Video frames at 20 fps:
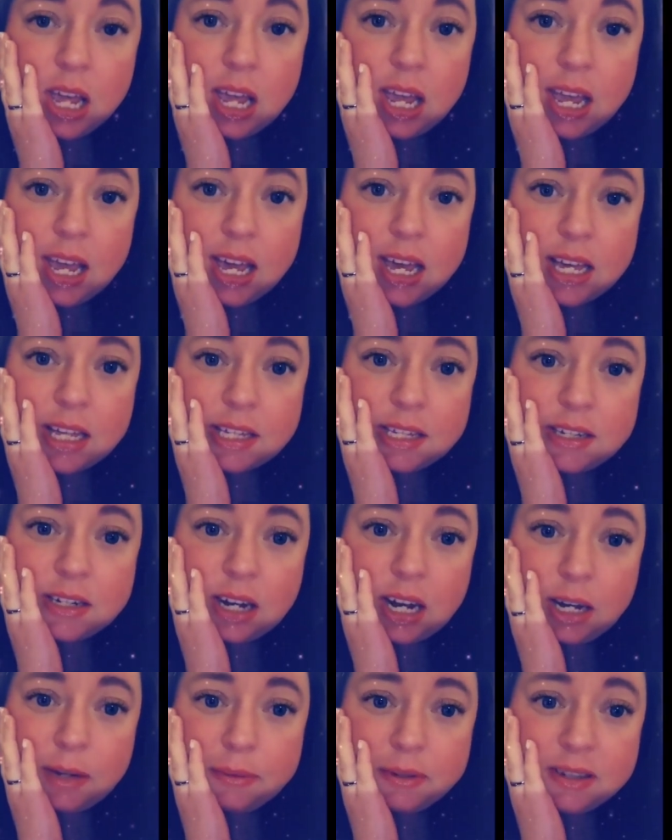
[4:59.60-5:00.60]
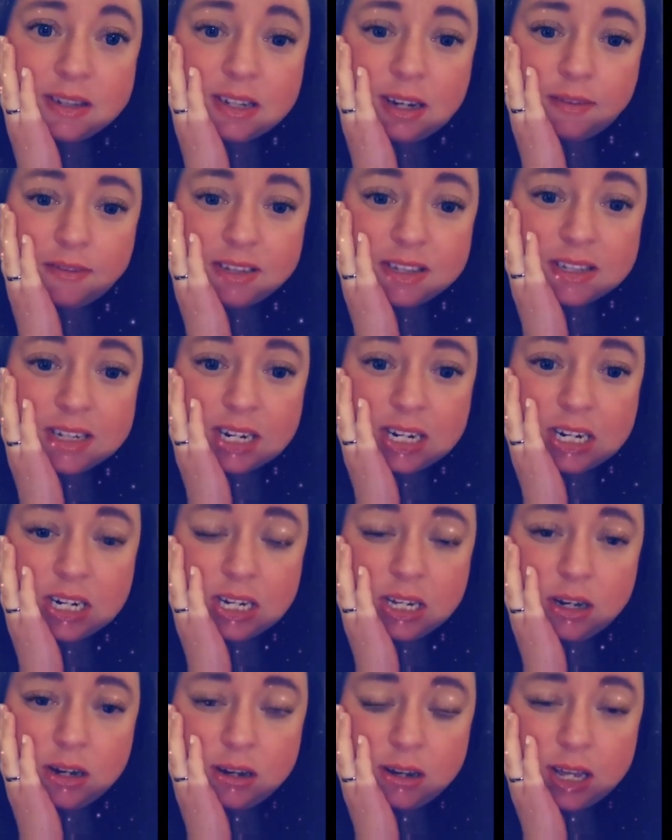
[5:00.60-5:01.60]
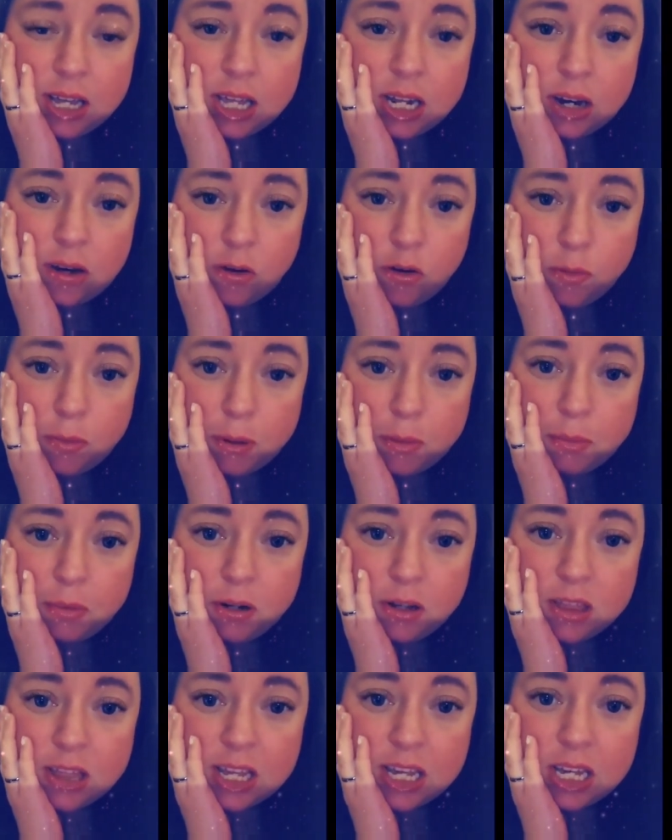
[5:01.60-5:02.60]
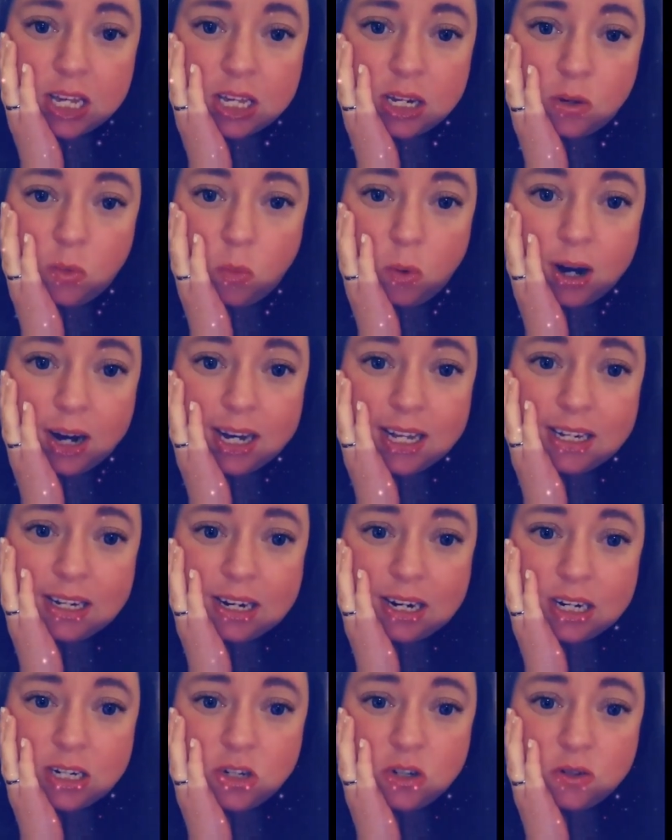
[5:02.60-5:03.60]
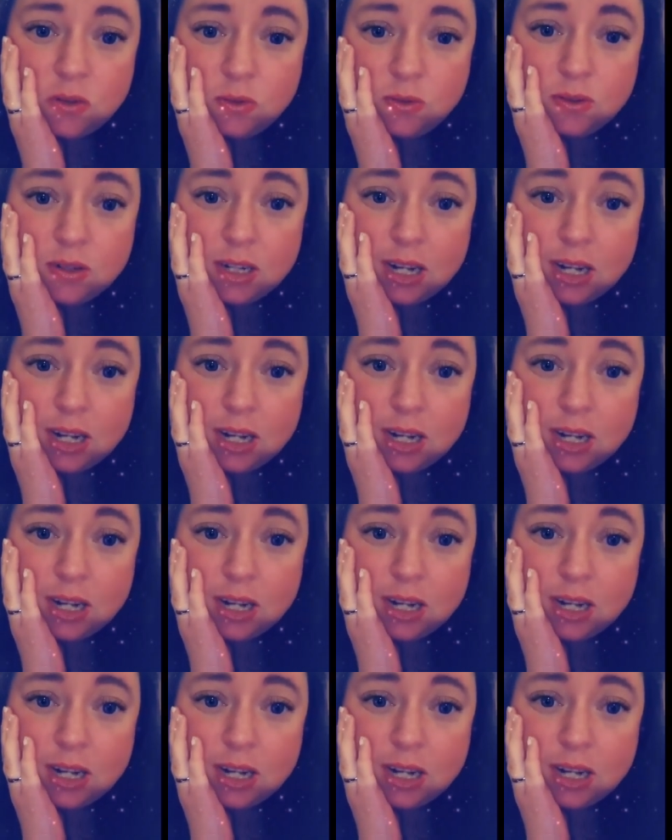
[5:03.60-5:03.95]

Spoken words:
And I was devastated, and I remember thinking, why did I choose